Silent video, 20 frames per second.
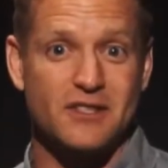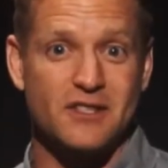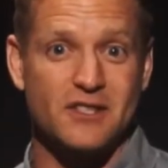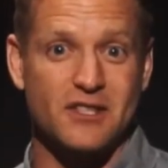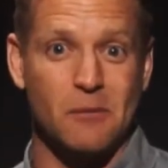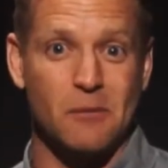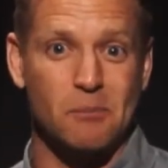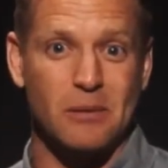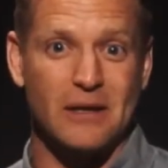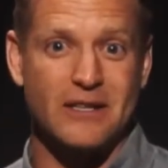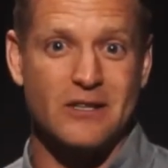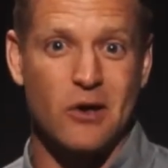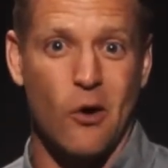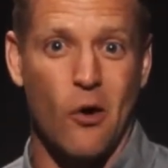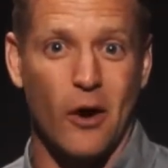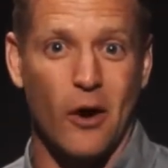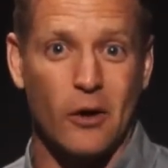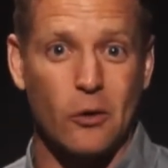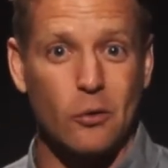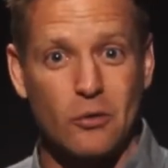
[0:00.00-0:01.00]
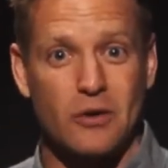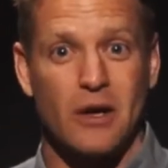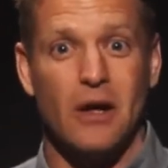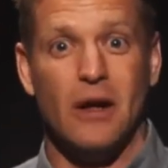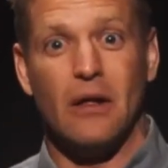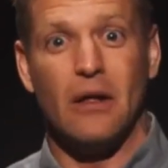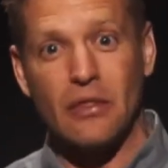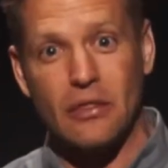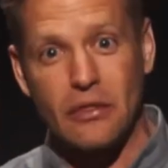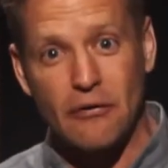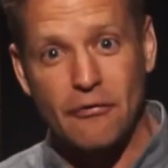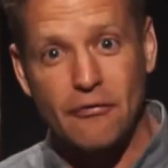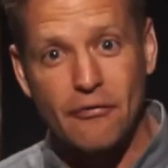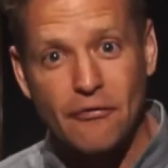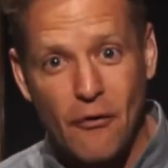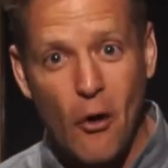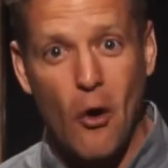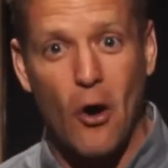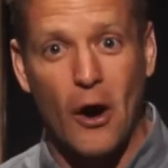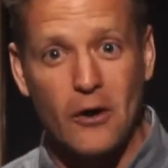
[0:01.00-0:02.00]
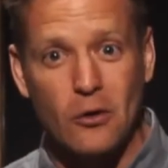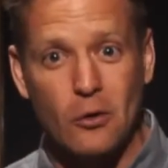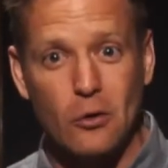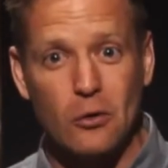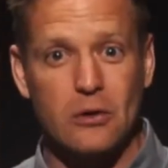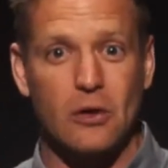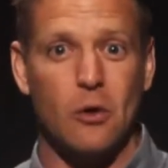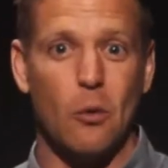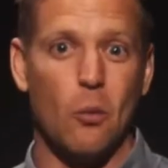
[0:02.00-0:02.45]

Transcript: simply titled, The Final